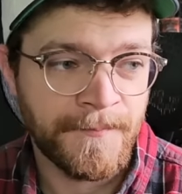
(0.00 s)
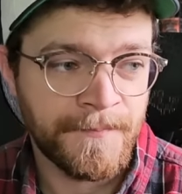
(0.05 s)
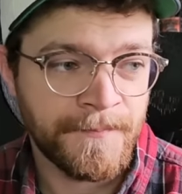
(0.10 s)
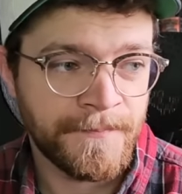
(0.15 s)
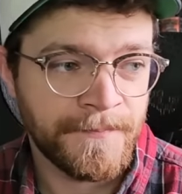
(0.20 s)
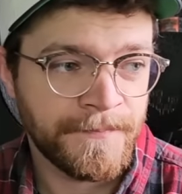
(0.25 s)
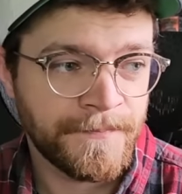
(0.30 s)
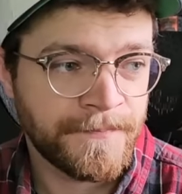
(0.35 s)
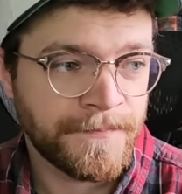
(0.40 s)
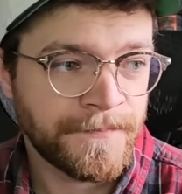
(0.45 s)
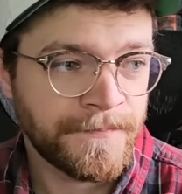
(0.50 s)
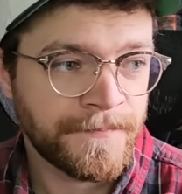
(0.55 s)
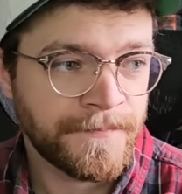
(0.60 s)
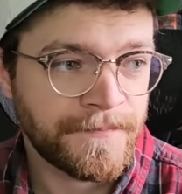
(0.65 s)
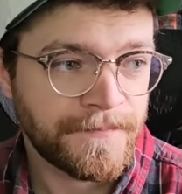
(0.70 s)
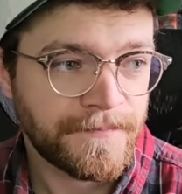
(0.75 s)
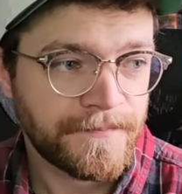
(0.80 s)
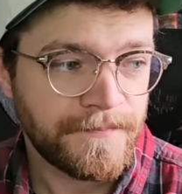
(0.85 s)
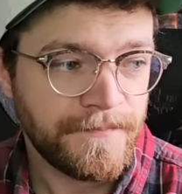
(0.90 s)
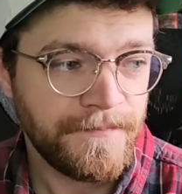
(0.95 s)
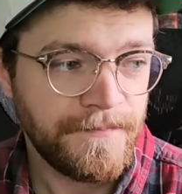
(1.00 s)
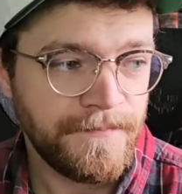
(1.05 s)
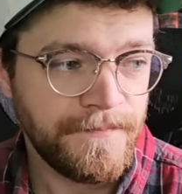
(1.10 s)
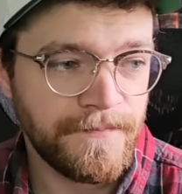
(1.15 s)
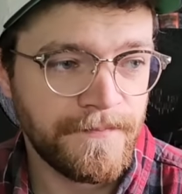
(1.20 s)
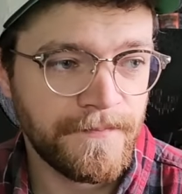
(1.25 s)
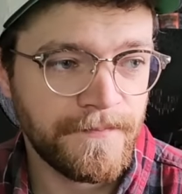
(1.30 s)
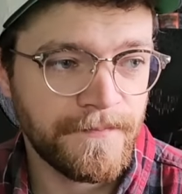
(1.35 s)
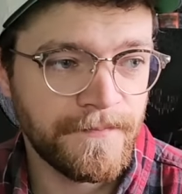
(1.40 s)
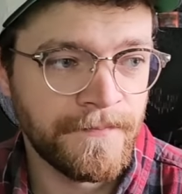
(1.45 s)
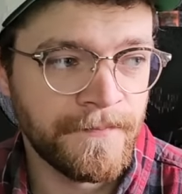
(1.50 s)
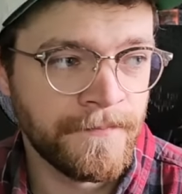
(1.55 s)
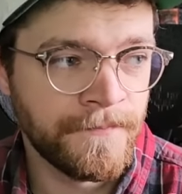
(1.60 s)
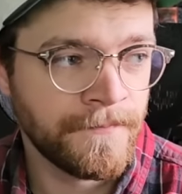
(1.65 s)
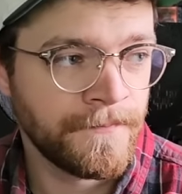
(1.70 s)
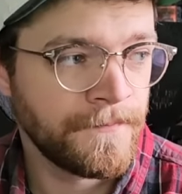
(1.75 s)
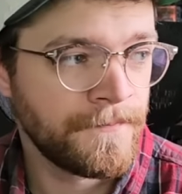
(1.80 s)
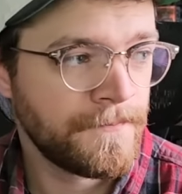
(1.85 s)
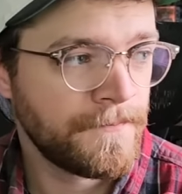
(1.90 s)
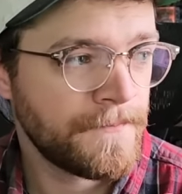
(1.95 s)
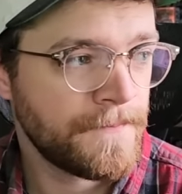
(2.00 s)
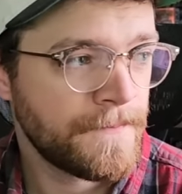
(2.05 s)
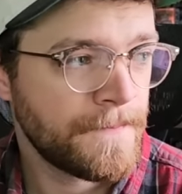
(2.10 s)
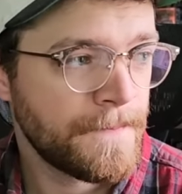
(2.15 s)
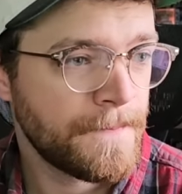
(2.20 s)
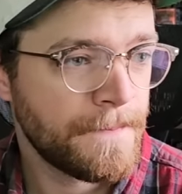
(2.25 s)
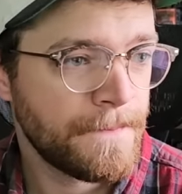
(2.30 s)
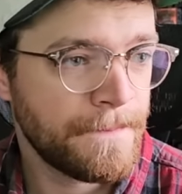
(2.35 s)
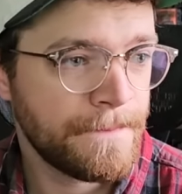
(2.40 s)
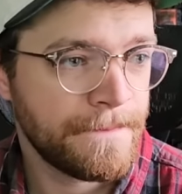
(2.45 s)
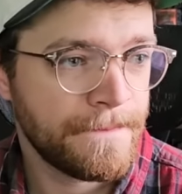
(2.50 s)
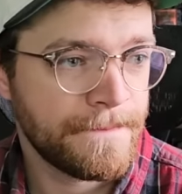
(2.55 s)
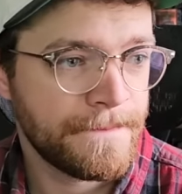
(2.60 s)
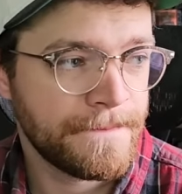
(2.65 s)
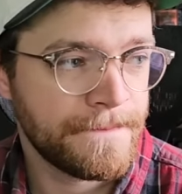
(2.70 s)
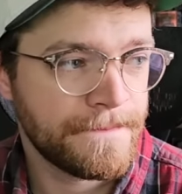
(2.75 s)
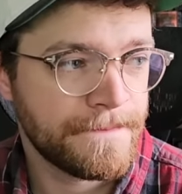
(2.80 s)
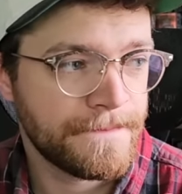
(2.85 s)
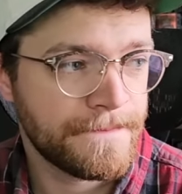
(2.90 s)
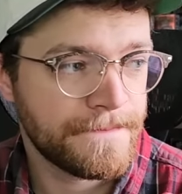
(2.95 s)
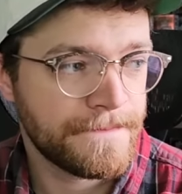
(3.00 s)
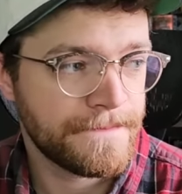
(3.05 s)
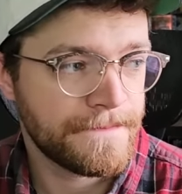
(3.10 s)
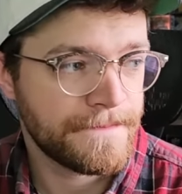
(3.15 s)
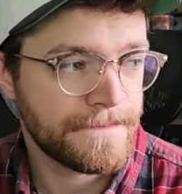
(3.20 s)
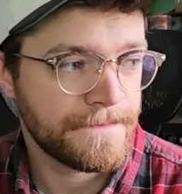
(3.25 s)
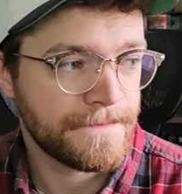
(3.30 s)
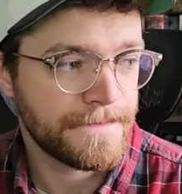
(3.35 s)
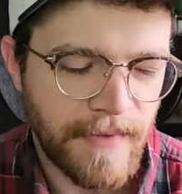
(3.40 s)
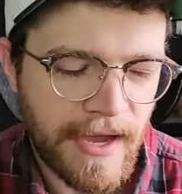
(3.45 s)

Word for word: Now, the first time getting fired from that job was tough.